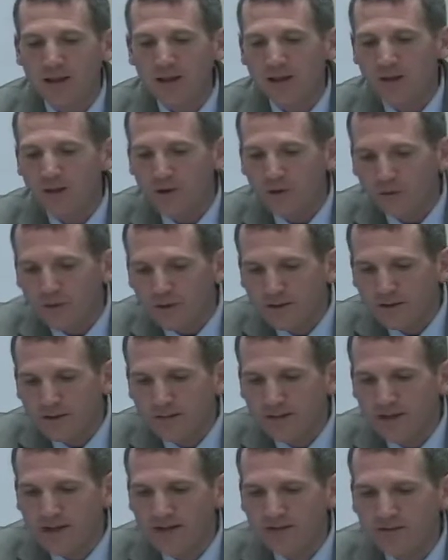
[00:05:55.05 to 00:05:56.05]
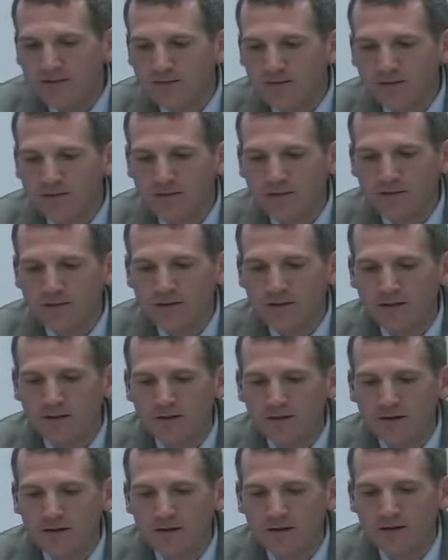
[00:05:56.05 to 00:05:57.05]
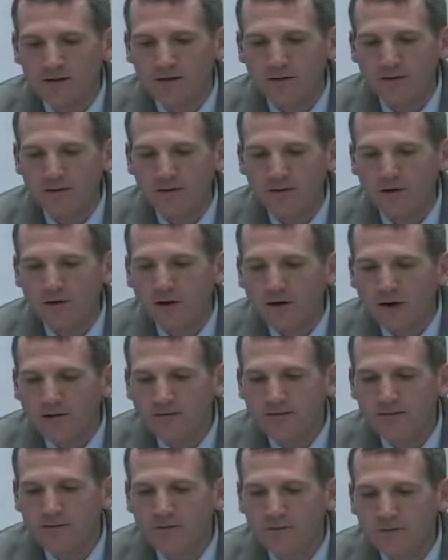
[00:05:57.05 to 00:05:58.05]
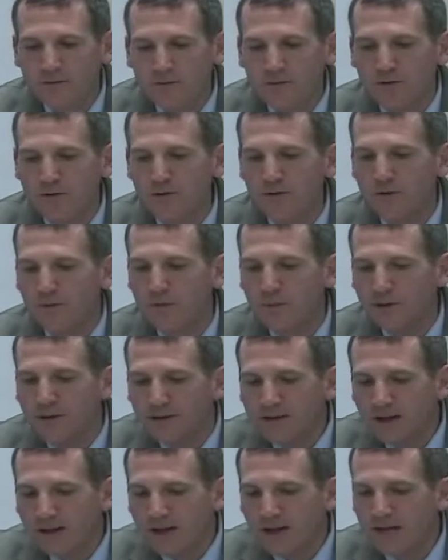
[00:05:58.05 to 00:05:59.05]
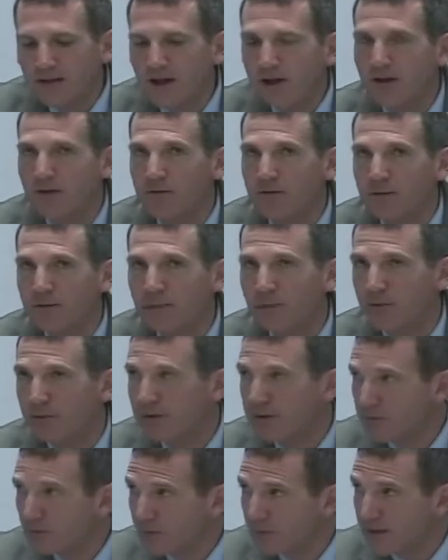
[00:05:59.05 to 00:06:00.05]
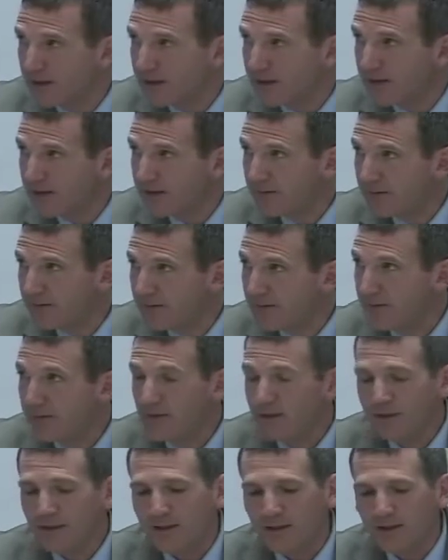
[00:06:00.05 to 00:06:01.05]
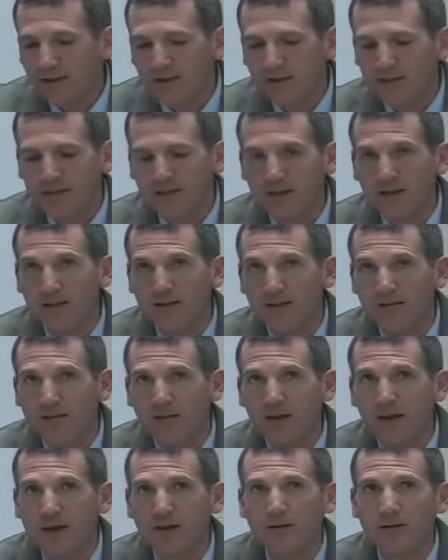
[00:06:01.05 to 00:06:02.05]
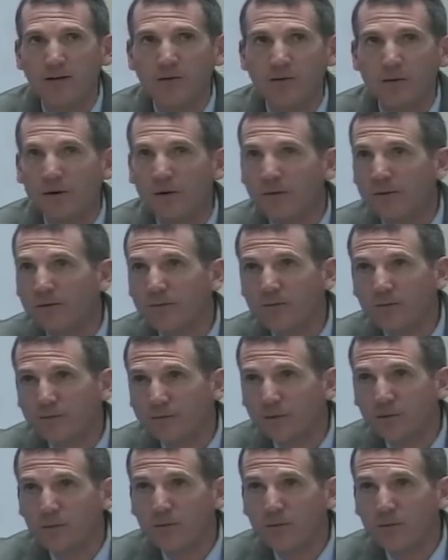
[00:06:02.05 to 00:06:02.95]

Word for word: knowing that that's the cost of a furlough for one day. I only put in one day, and then I don't know if two